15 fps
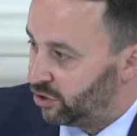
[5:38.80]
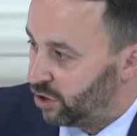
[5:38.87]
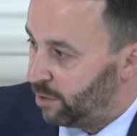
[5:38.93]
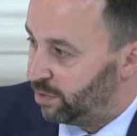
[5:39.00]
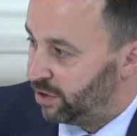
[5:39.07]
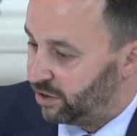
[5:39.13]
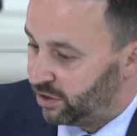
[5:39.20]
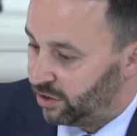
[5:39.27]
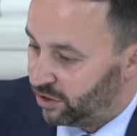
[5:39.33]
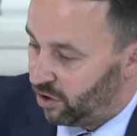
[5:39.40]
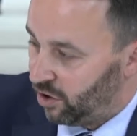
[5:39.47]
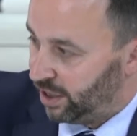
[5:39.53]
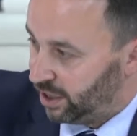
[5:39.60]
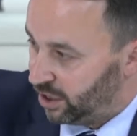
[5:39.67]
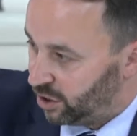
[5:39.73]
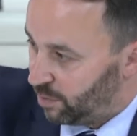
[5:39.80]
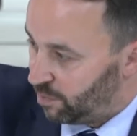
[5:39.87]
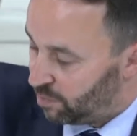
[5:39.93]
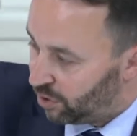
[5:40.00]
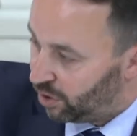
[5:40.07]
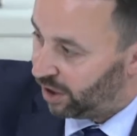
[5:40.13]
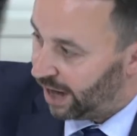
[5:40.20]
Trump has decided to
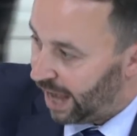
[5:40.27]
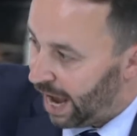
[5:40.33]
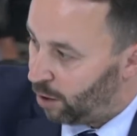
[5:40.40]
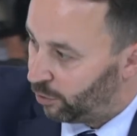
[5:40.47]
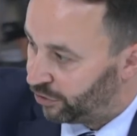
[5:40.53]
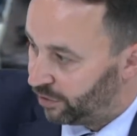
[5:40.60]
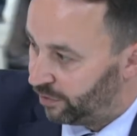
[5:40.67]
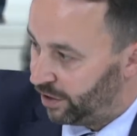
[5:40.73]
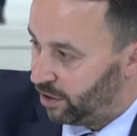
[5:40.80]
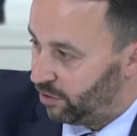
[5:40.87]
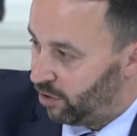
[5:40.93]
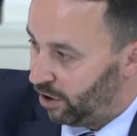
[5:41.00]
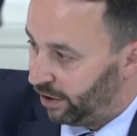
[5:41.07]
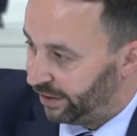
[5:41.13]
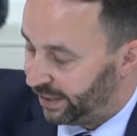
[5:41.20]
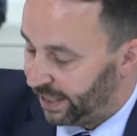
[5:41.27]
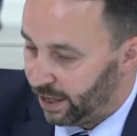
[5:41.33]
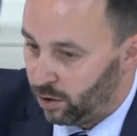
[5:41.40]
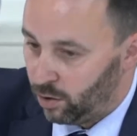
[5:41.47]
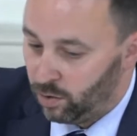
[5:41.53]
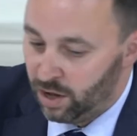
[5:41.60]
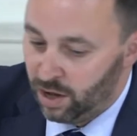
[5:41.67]
pull out of the Iran
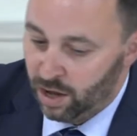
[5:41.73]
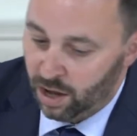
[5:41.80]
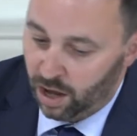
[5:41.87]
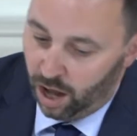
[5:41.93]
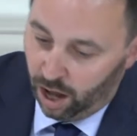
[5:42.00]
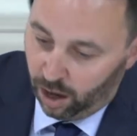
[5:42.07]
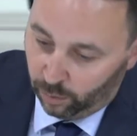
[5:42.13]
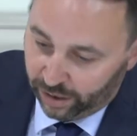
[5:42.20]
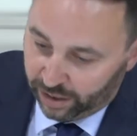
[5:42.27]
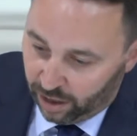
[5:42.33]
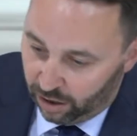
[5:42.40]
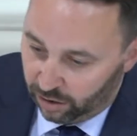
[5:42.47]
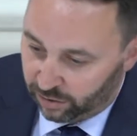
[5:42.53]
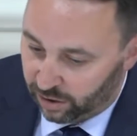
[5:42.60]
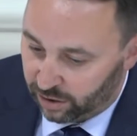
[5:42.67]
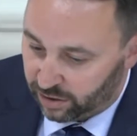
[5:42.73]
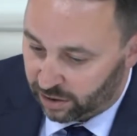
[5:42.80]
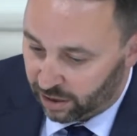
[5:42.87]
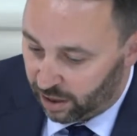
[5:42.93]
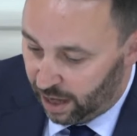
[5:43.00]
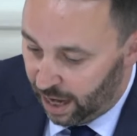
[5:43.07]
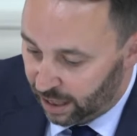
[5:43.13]
deal? We know that
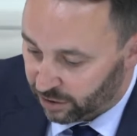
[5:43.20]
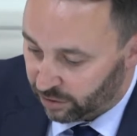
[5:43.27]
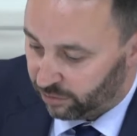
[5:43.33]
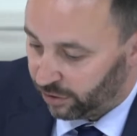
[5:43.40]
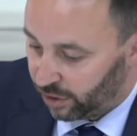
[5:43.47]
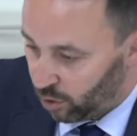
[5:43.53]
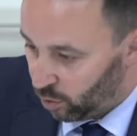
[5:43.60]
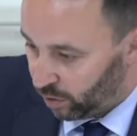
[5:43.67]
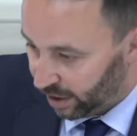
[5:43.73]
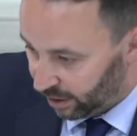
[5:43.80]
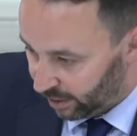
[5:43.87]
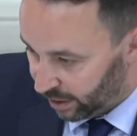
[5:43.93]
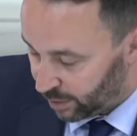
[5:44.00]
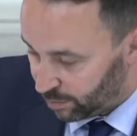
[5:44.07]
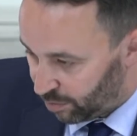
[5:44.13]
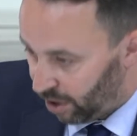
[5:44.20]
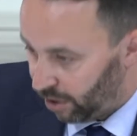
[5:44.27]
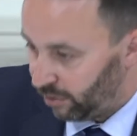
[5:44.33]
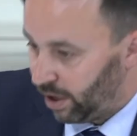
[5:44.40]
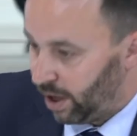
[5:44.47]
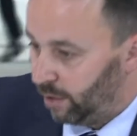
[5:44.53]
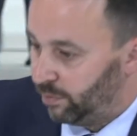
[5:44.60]
as of the recording of this
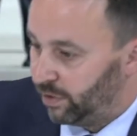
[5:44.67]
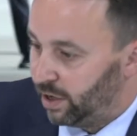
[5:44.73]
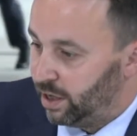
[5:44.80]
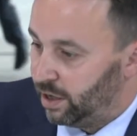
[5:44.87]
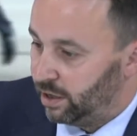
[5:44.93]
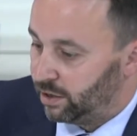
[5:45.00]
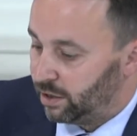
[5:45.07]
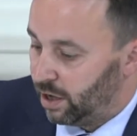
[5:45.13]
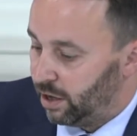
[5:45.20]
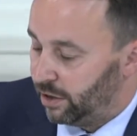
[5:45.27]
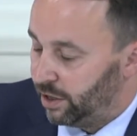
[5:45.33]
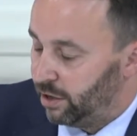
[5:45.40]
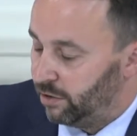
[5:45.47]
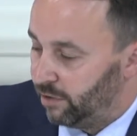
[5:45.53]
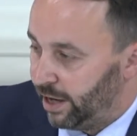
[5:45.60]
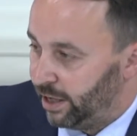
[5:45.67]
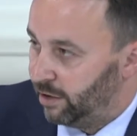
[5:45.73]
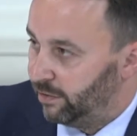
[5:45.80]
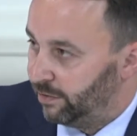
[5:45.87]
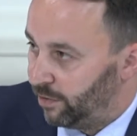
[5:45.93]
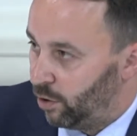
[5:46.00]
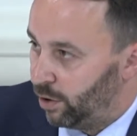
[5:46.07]
programme that the
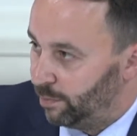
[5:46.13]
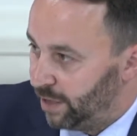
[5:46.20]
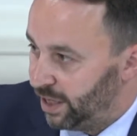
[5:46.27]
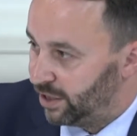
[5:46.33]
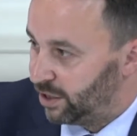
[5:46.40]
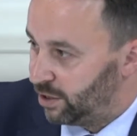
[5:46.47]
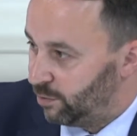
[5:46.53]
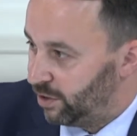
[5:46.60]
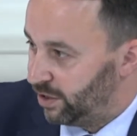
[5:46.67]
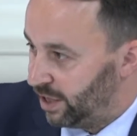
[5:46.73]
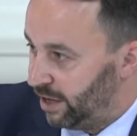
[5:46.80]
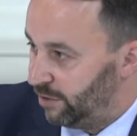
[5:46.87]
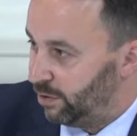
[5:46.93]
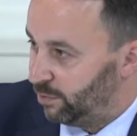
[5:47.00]
Iranian foreign minister was here in